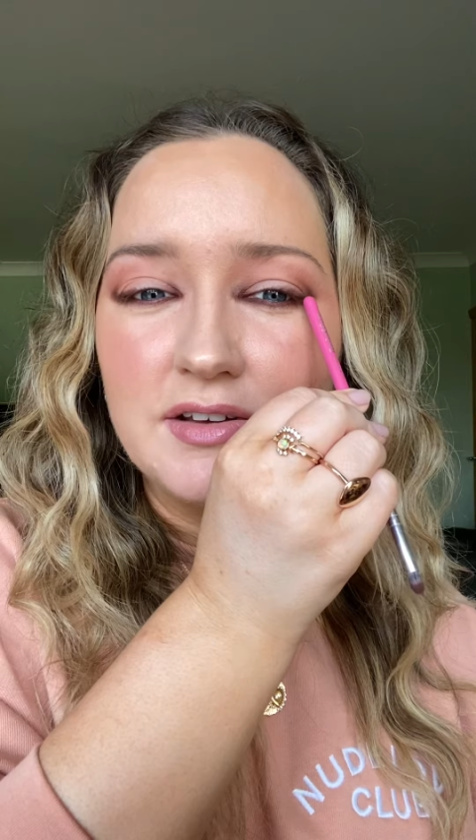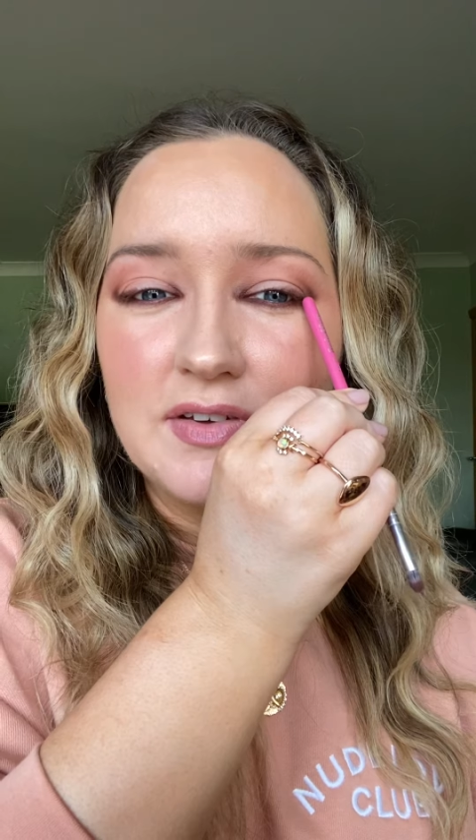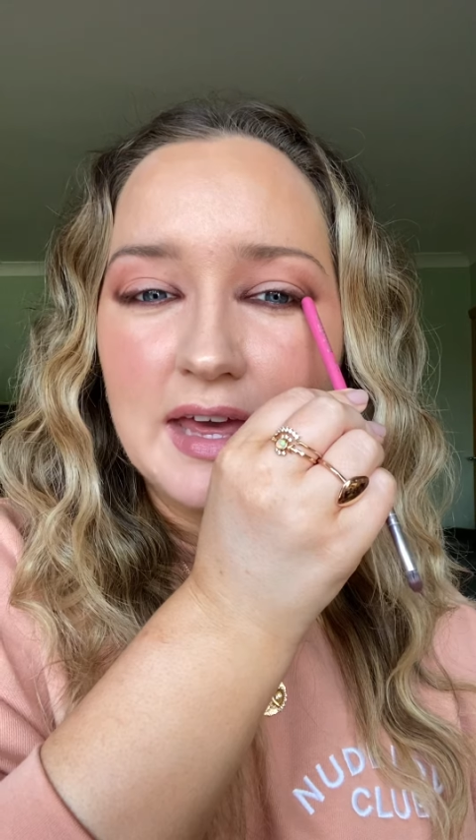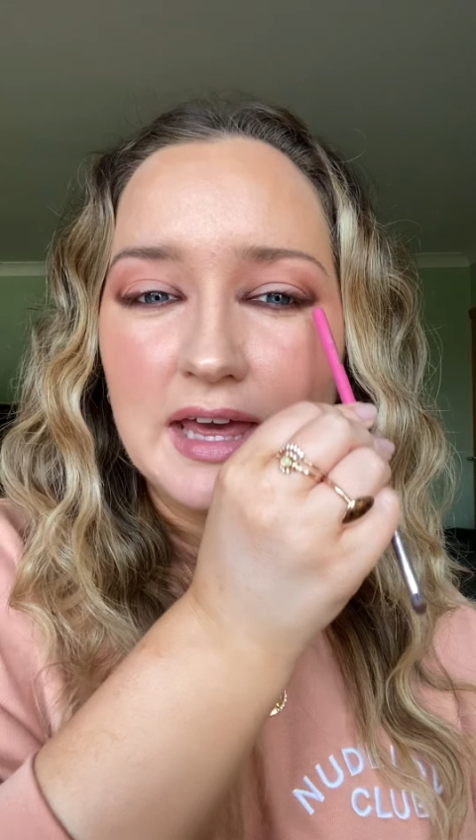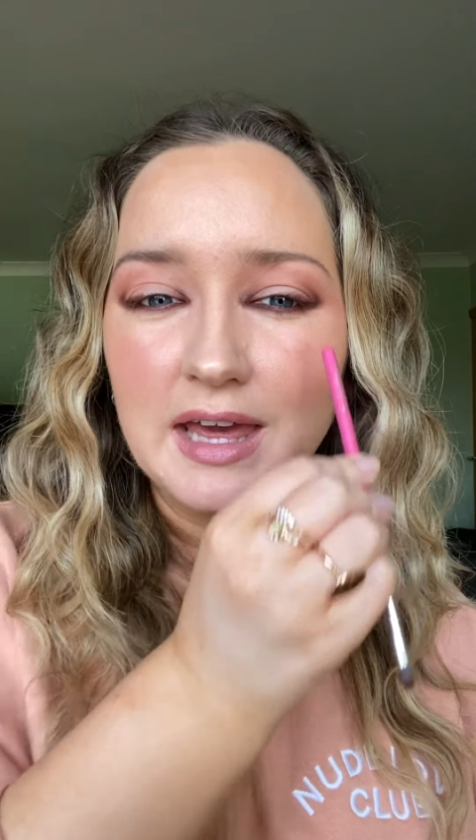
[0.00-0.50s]
of
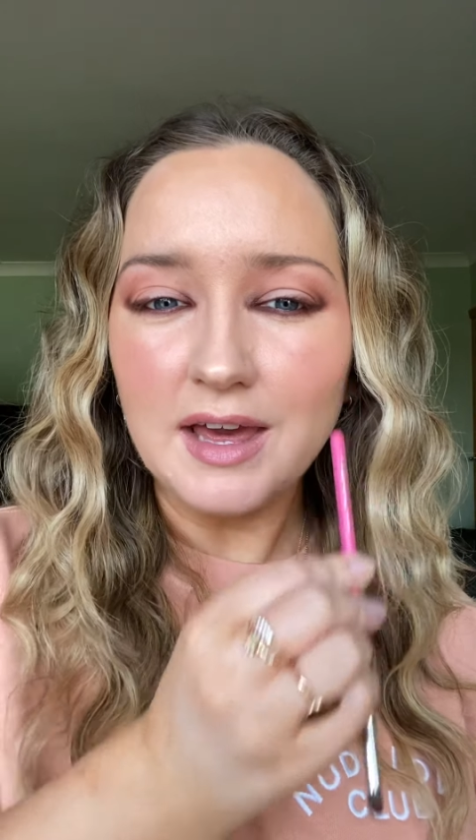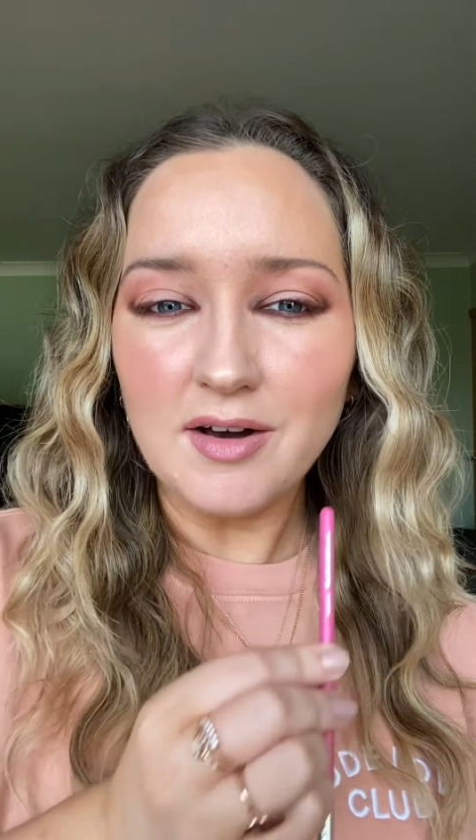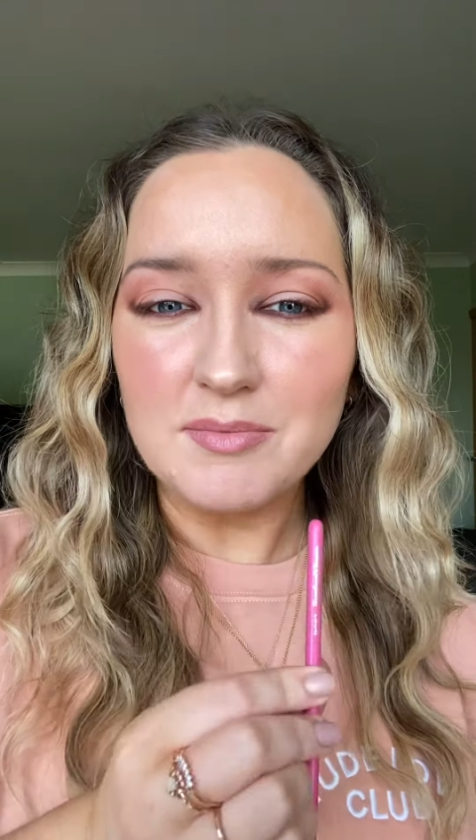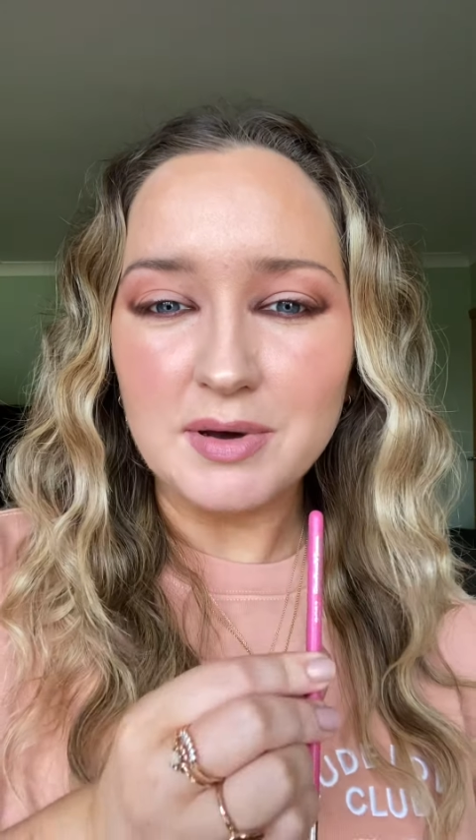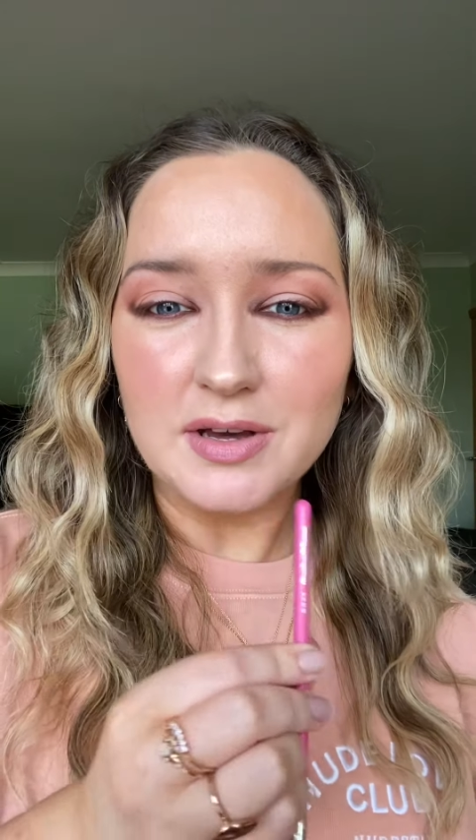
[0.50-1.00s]
here
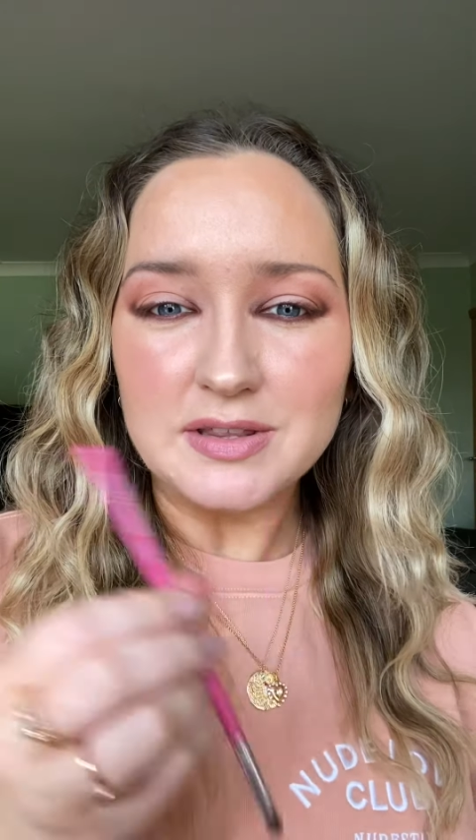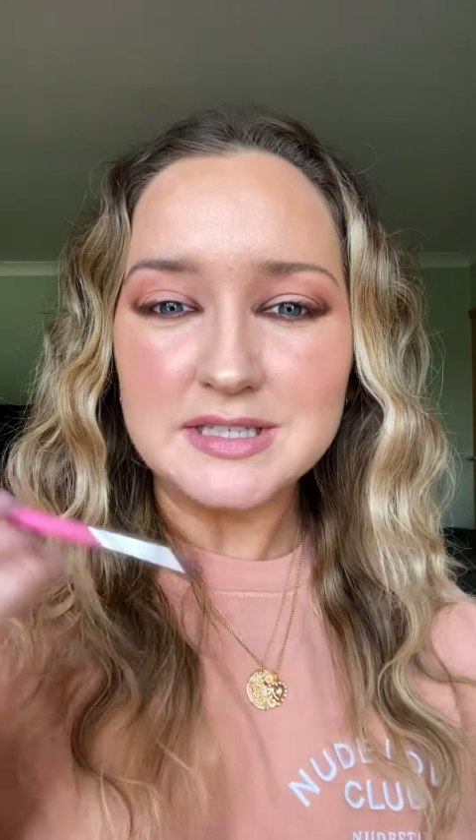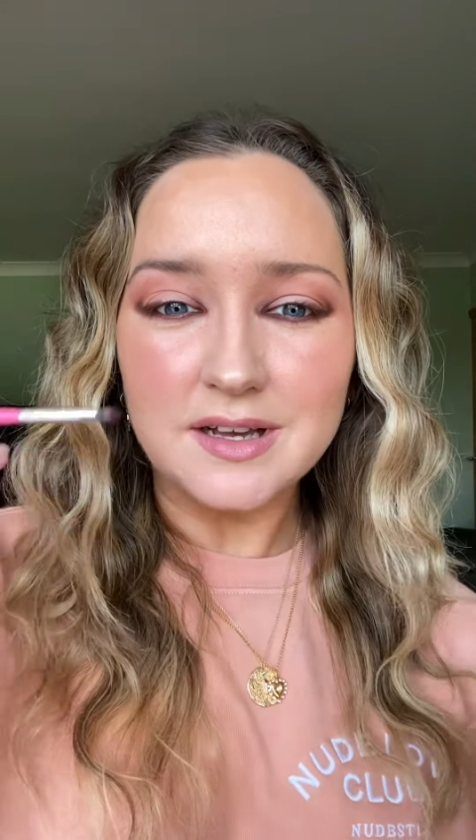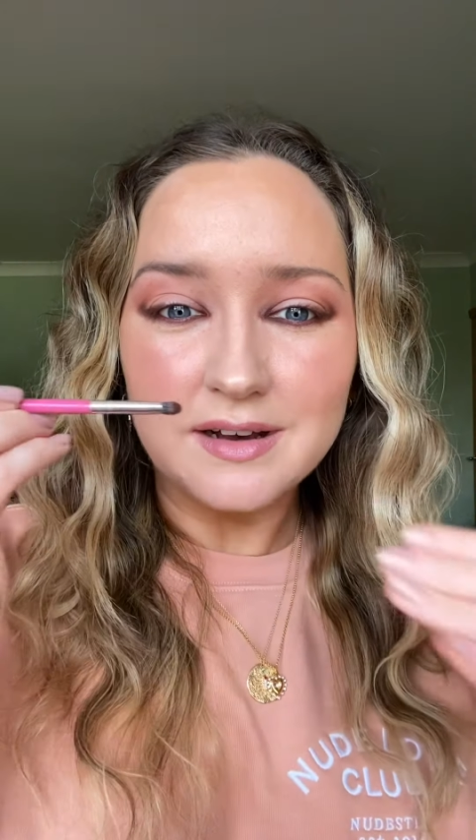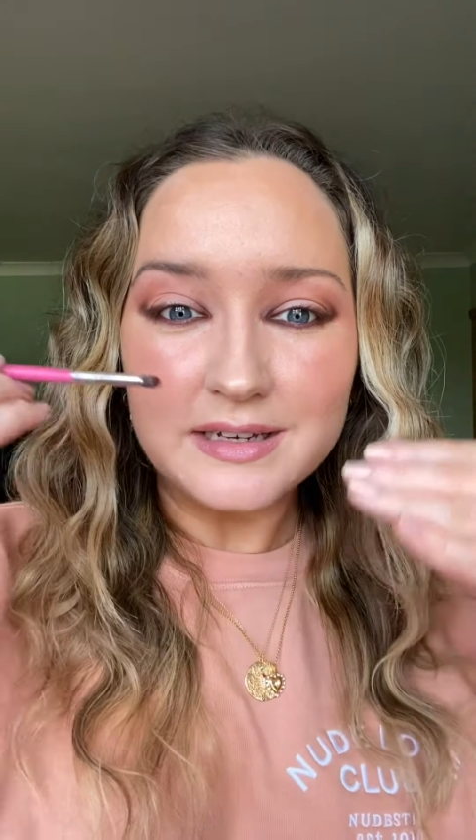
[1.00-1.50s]
on both
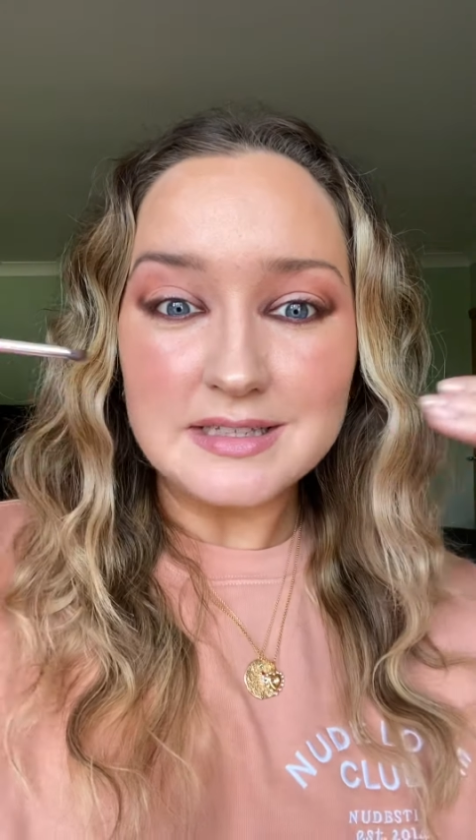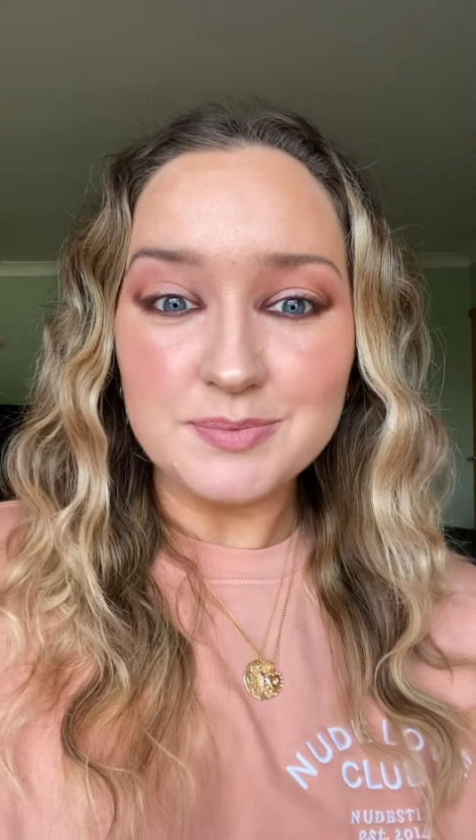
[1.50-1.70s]
sides,